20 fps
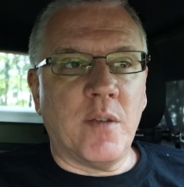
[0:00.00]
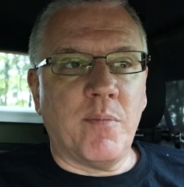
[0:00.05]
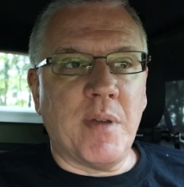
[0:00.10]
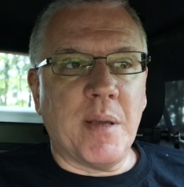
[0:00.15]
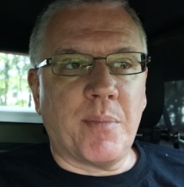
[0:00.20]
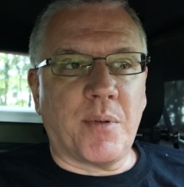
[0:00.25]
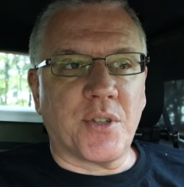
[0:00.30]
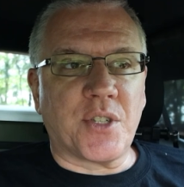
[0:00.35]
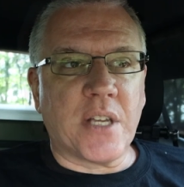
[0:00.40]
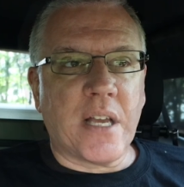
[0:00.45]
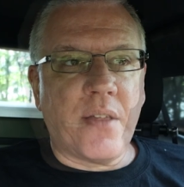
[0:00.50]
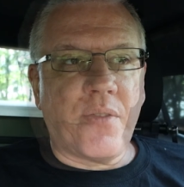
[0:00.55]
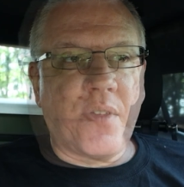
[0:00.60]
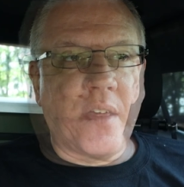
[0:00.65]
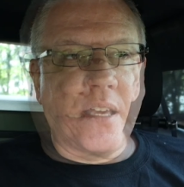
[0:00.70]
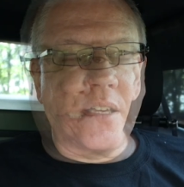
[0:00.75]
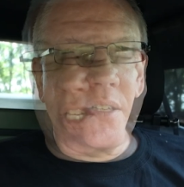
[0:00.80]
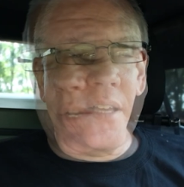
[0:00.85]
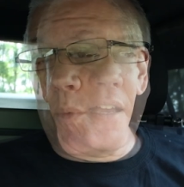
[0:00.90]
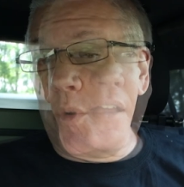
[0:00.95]
people say
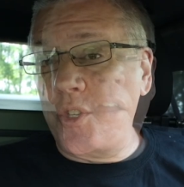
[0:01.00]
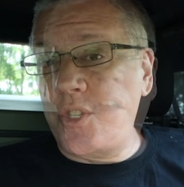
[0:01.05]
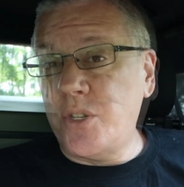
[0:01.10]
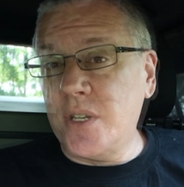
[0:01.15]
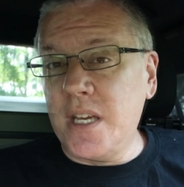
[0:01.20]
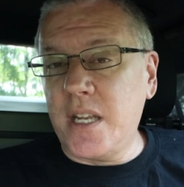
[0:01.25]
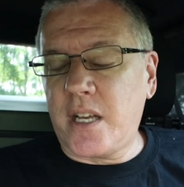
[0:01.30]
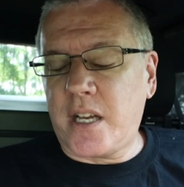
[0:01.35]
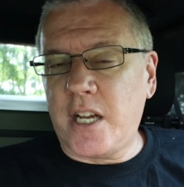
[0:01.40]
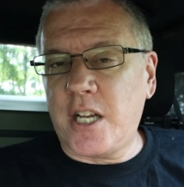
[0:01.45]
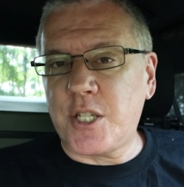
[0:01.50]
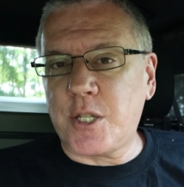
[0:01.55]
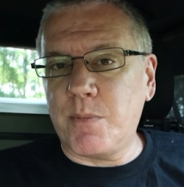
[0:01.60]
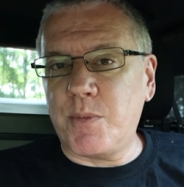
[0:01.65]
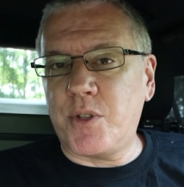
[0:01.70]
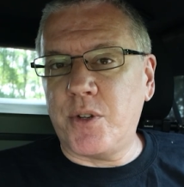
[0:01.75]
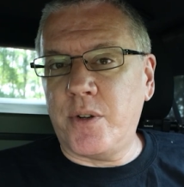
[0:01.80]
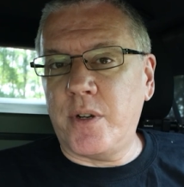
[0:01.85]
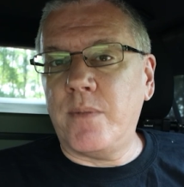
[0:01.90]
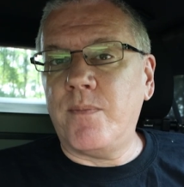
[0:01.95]
things. And once you get
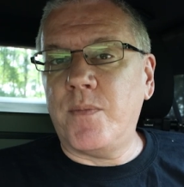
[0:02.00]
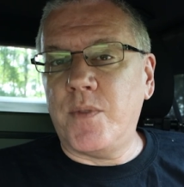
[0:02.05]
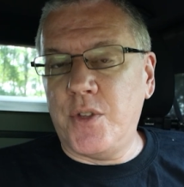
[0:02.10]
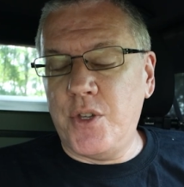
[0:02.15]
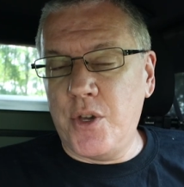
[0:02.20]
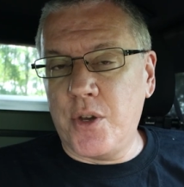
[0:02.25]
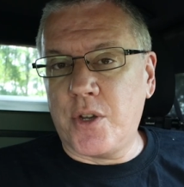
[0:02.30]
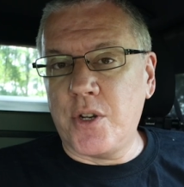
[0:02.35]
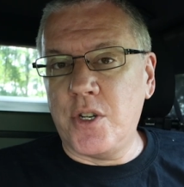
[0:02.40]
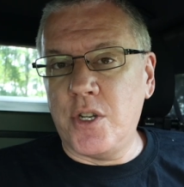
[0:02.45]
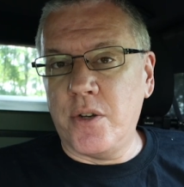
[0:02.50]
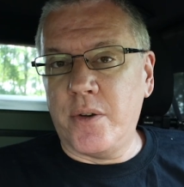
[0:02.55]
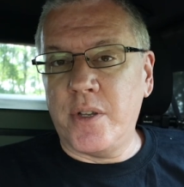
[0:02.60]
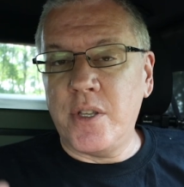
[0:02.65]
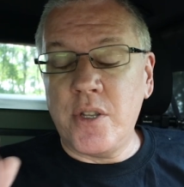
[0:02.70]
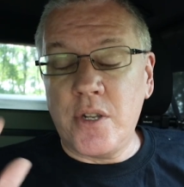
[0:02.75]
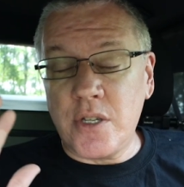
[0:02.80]
accustomed to it, you can do it.